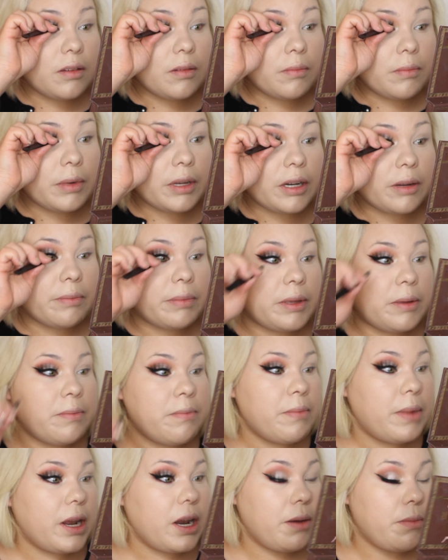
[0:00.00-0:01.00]
Bada
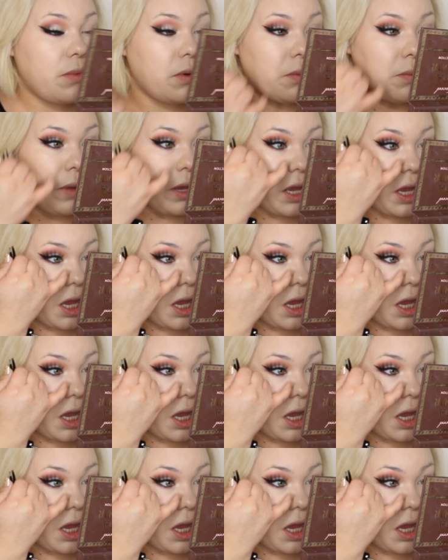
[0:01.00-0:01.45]
bing, bada boom.